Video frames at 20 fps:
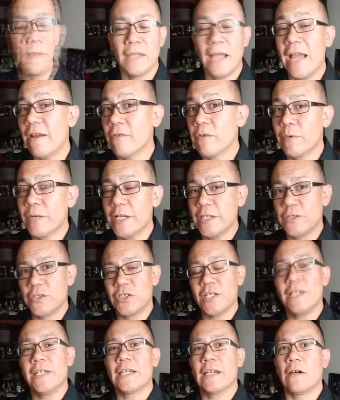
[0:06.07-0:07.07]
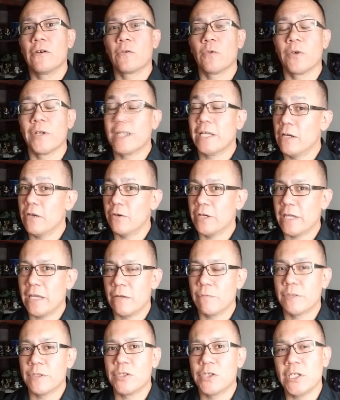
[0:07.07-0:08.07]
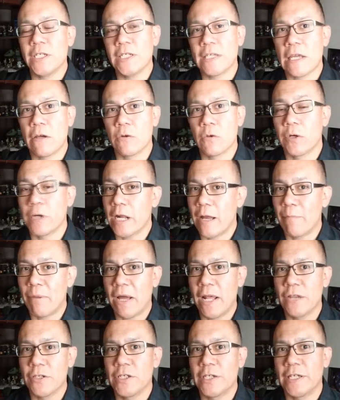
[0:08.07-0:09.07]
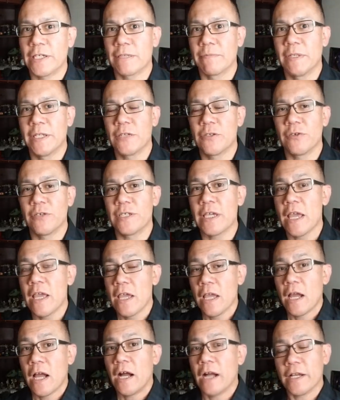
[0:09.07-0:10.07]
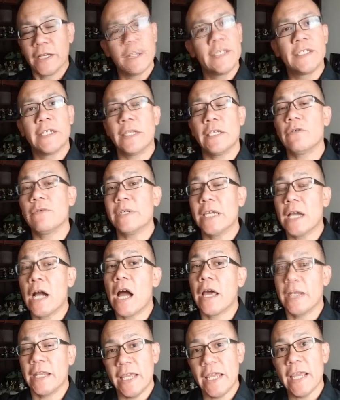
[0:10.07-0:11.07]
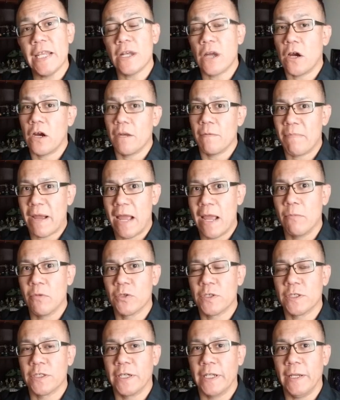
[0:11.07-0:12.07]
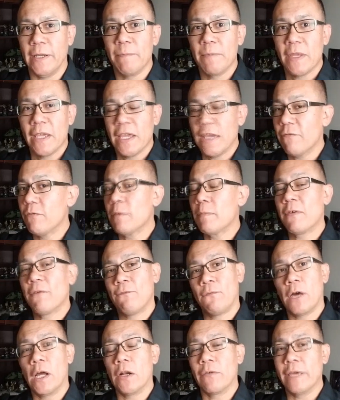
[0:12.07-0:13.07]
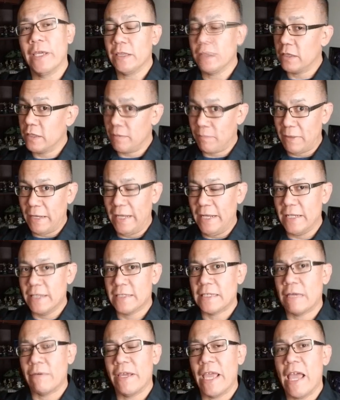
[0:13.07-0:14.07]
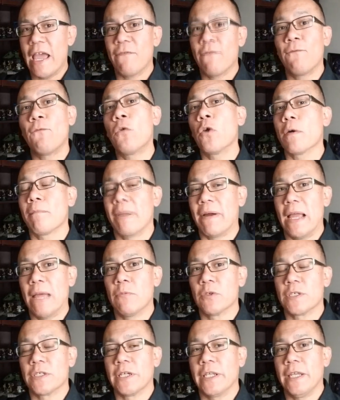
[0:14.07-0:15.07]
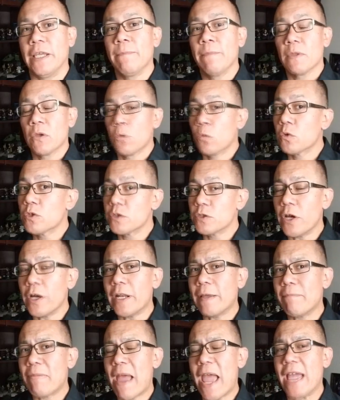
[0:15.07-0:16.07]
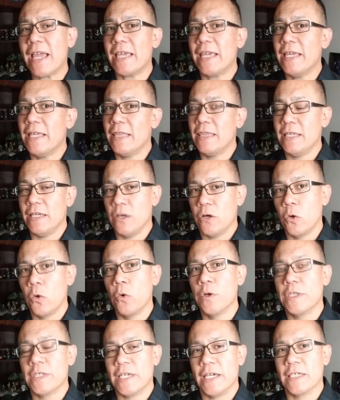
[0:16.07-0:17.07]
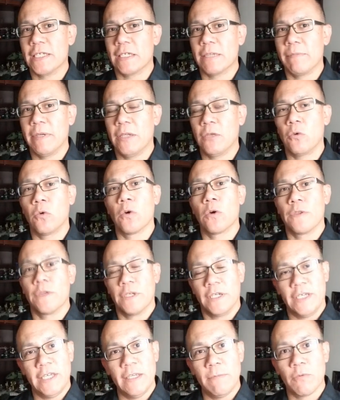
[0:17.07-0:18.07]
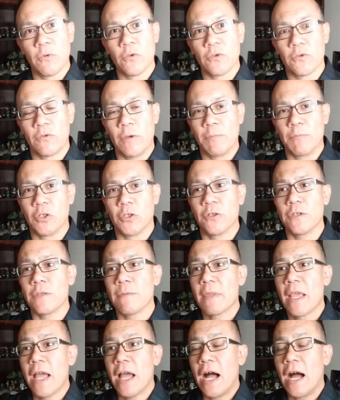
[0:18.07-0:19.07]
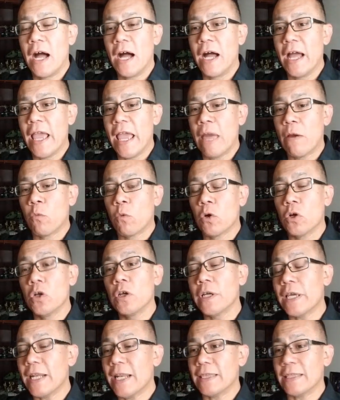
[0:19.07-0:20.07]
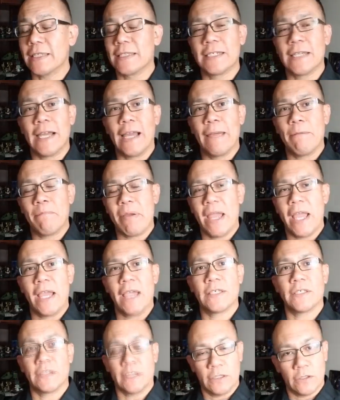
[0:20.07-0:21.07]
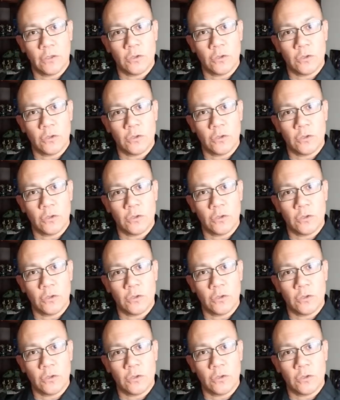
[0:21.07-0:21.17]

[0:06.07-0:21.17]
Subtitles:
Hi everyone, it's Gene Calderon here again with Gene Calderon Apologetics Ministries. Continuing on in our Bible study. If you've been following the playlist that we have for Bible study, we're starting back in the Old Testament or the Hebrew Scriptures, and we're looking at the time past the